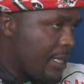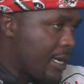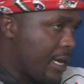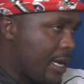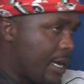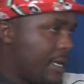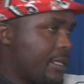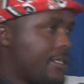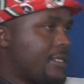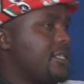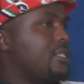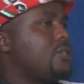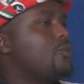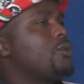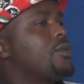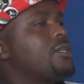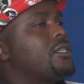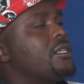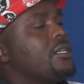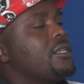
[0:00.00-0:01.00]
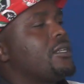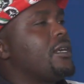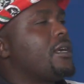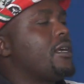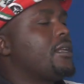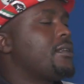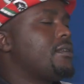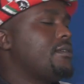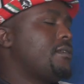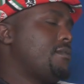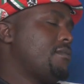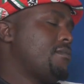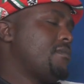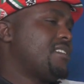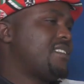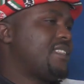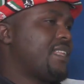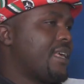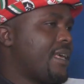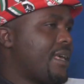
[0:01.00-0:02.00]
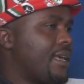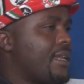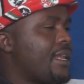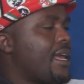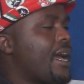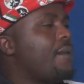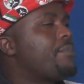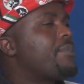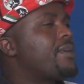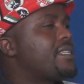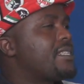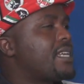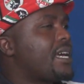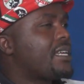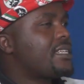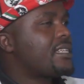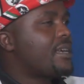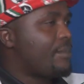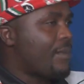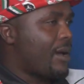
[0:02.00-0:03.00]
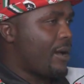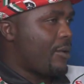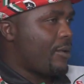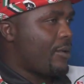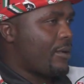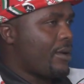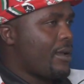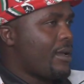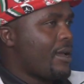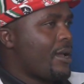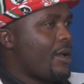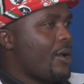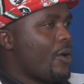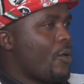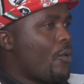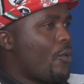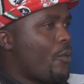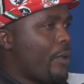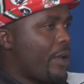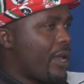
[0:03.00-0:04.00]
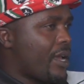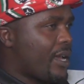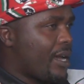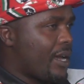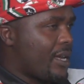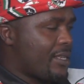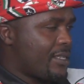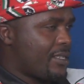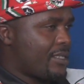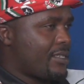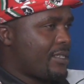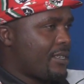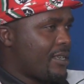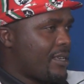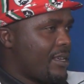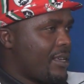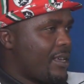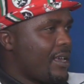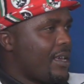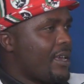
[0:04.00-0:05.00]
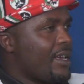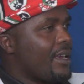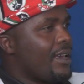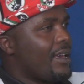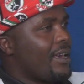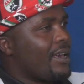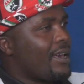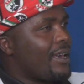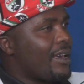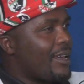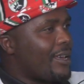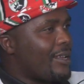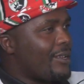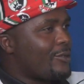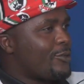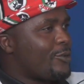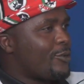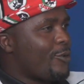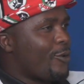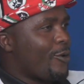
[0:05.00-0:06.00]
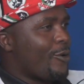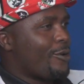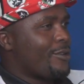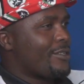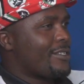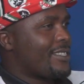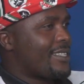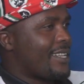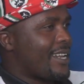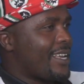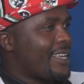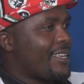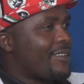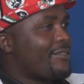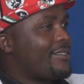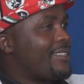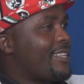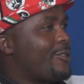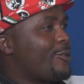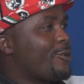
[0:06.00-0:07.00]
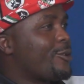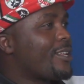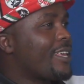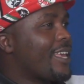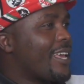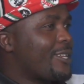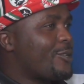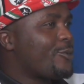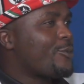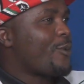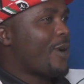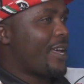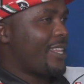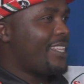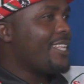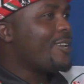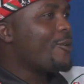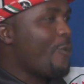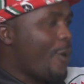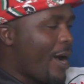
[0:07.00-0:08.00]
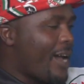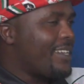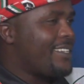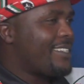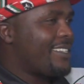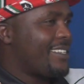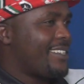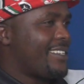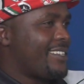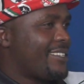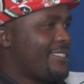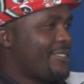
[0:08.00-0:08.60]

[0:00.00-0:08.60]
the current situation, is there any appetite among workers to go on strike if they don't get what they want?